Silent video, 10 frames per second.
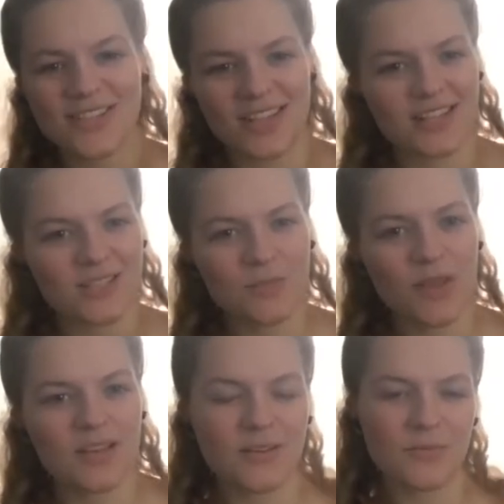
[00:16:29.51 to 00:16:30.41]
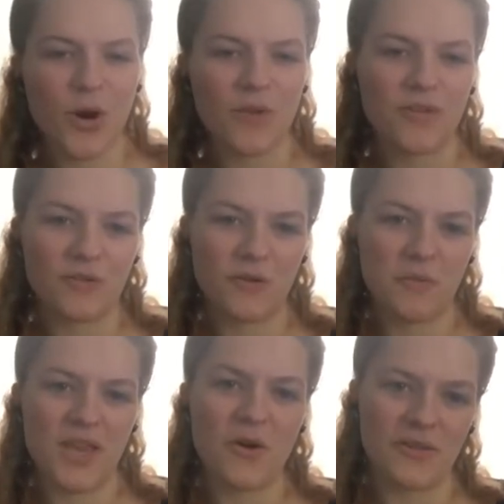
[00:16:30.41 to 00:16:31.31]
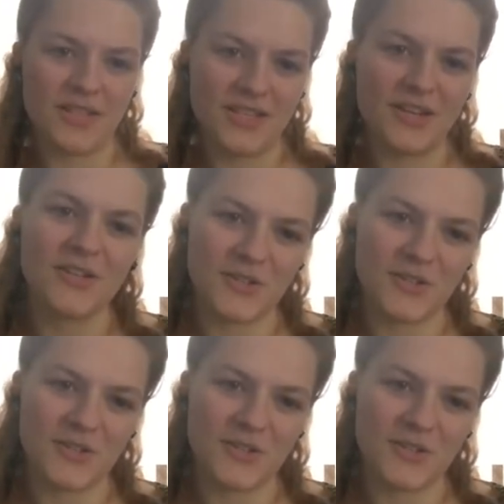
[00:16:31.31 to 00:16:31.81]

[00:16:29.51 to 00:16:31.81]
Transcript: it's been perfect for me all these years.